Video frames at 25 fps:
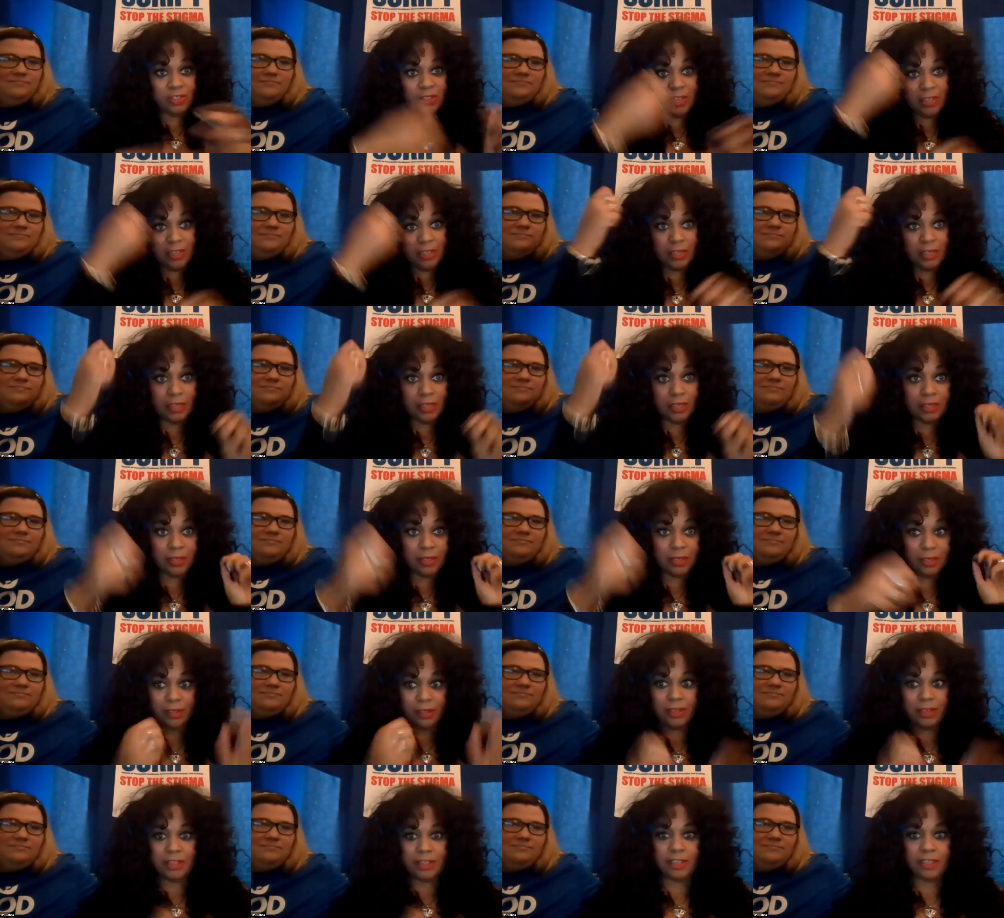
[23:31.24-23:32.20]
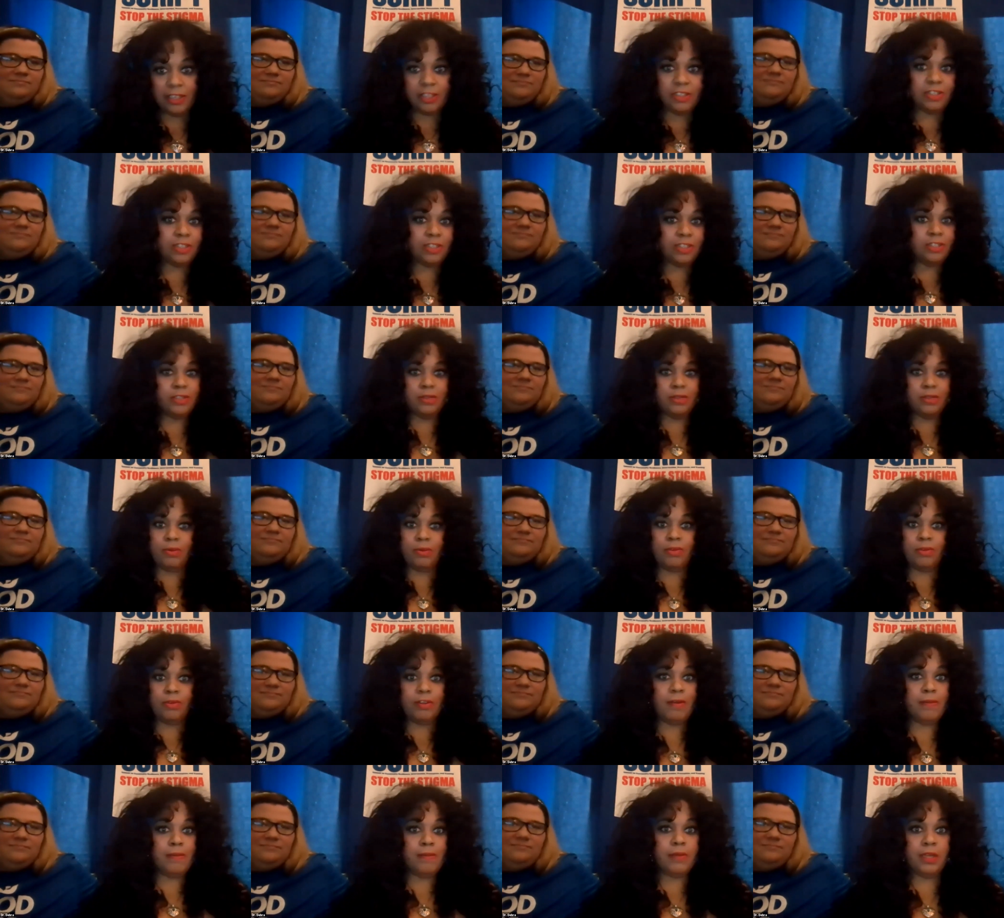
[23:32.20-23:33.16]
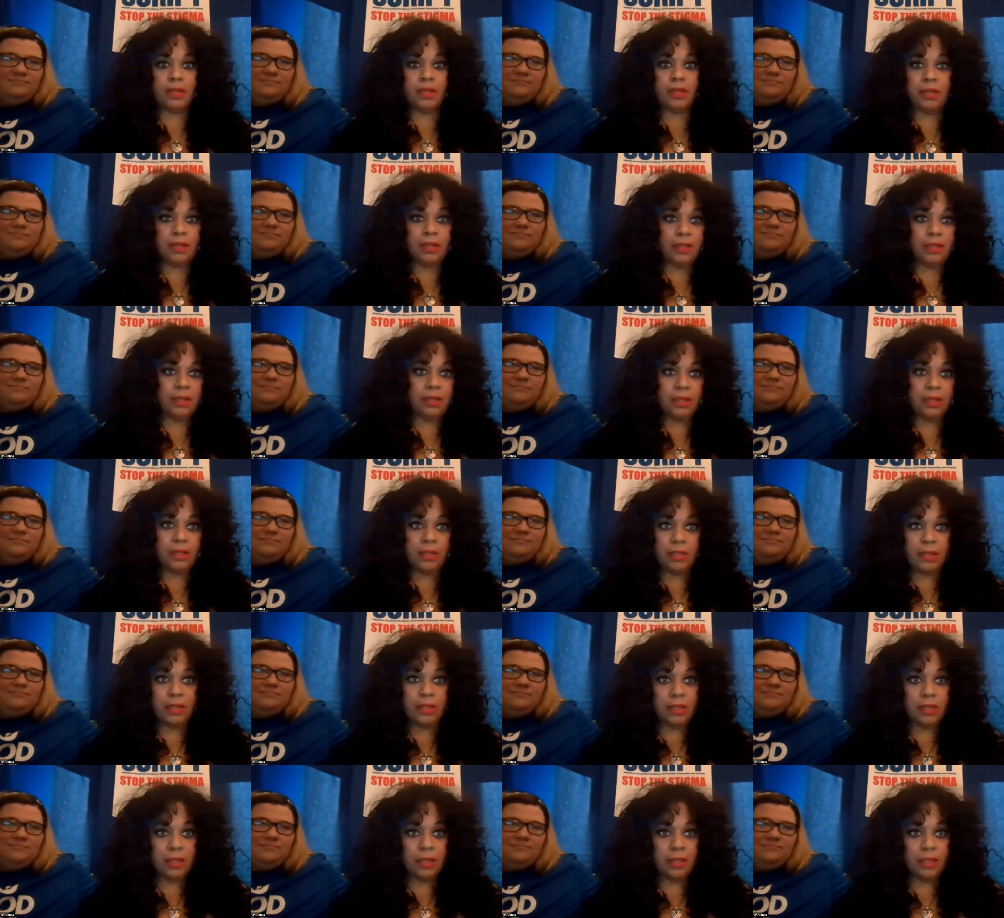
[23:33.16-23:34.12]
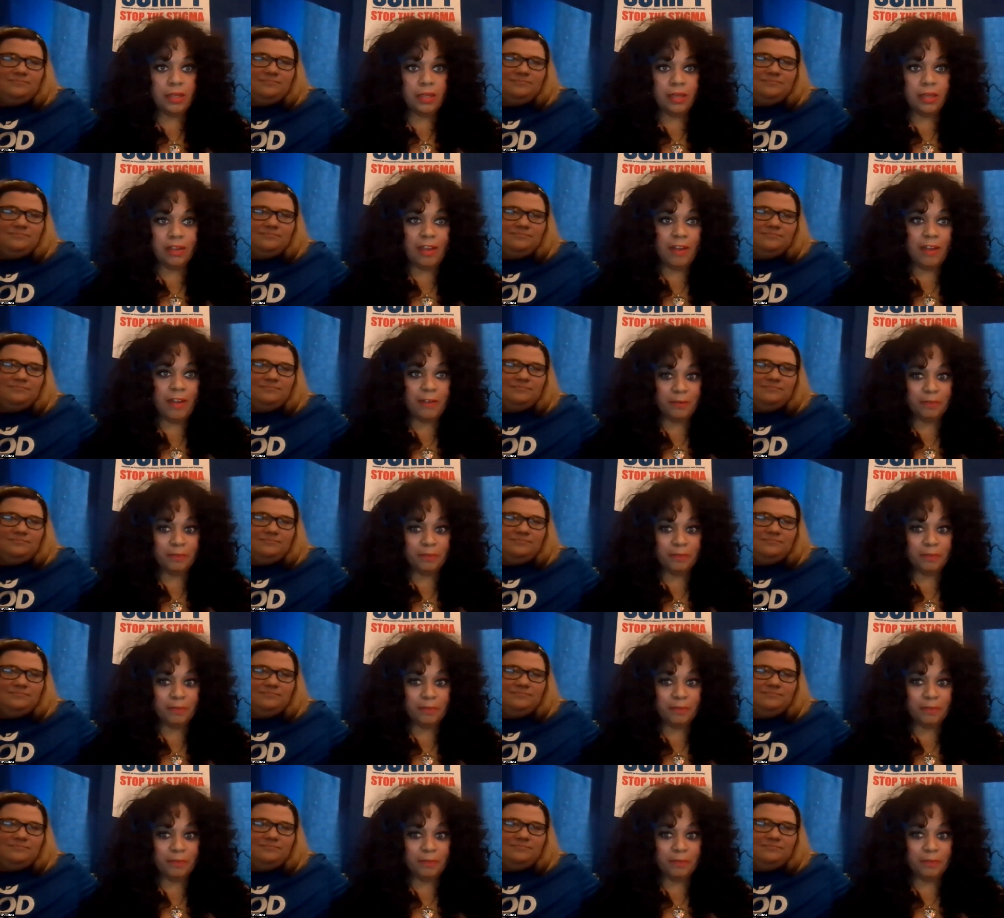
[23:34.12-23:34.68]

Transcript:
Speaker 1: like eat it. Like it's so yummy. Yeah,